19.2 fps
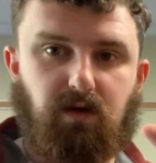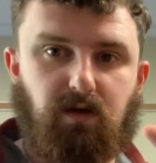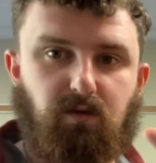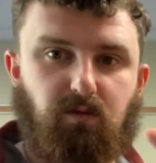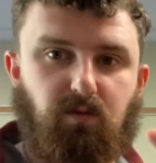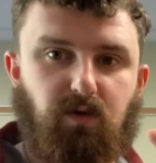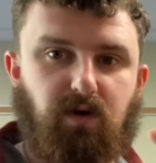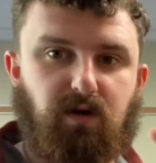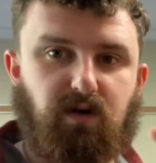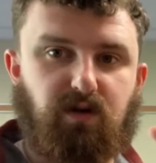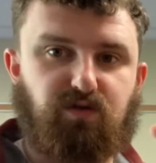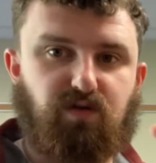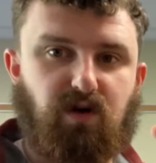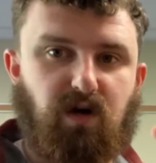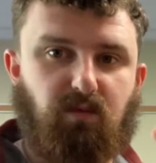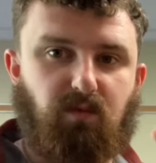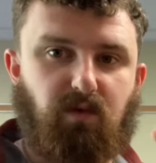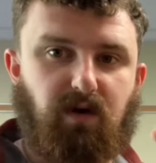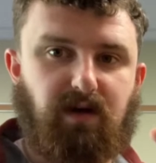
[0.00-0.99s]
we're gonna
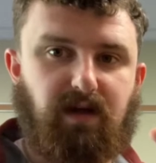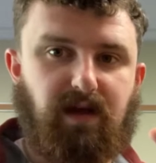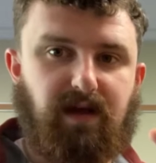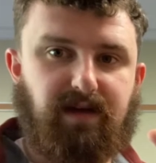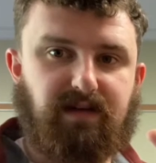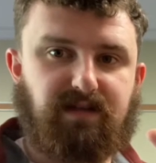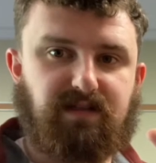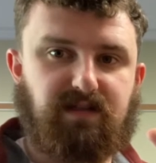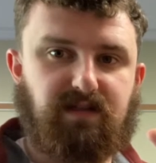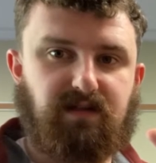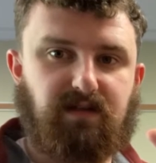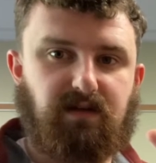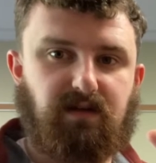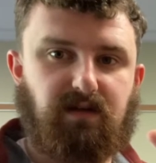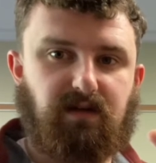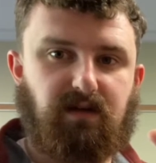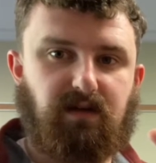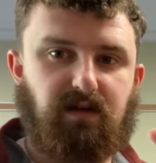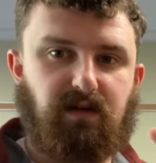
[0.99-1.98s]
draw 1 X
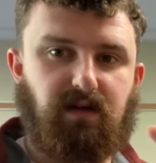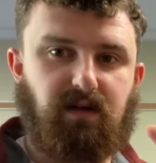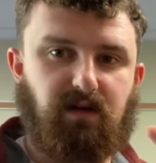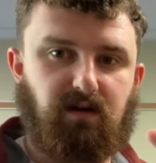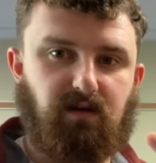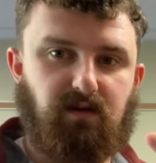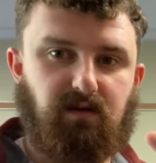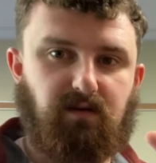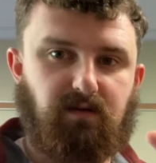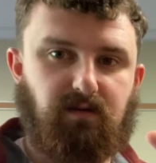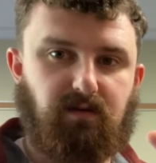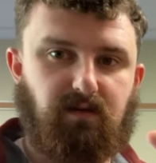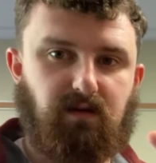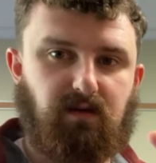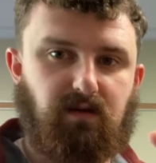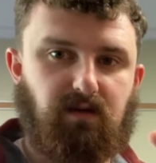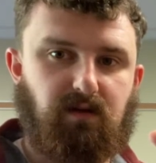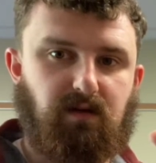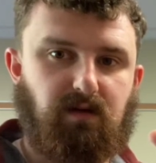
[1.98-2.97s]
here
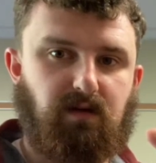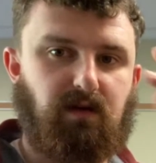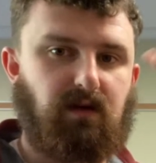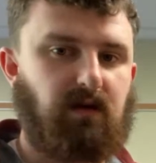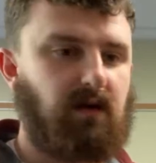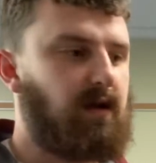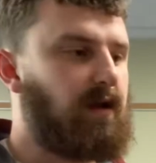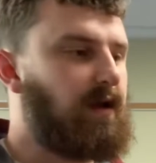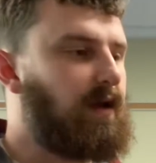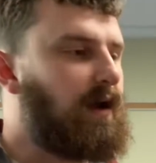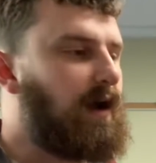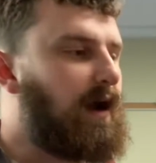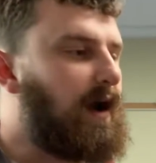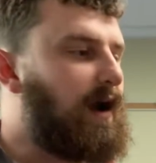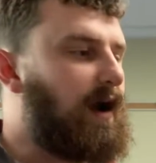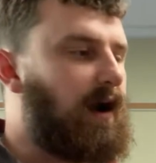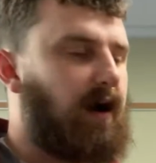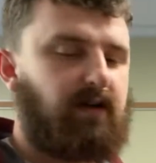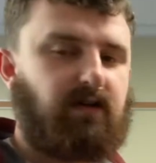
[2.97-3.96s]

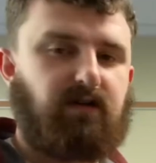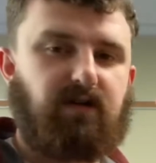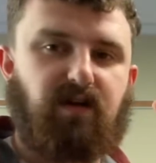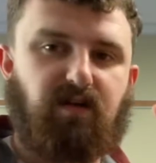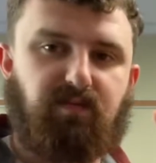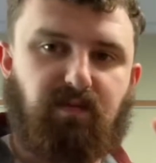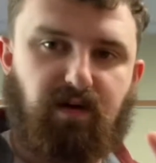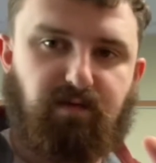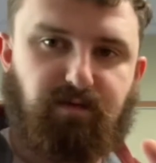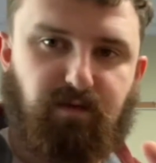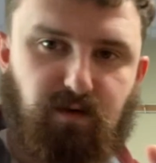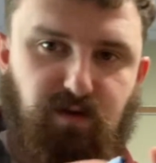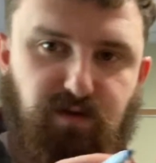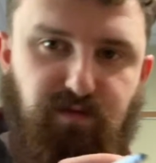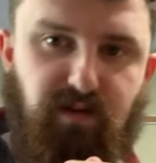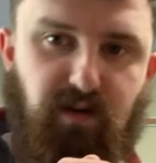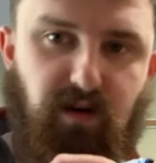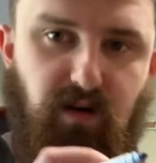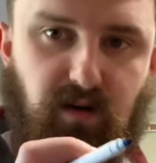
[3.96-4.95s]
underneath my first
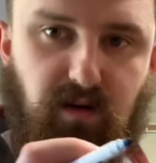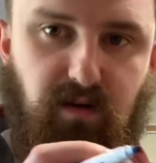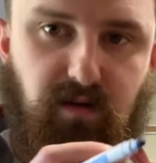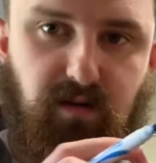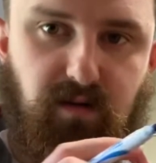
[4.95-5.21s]
finger.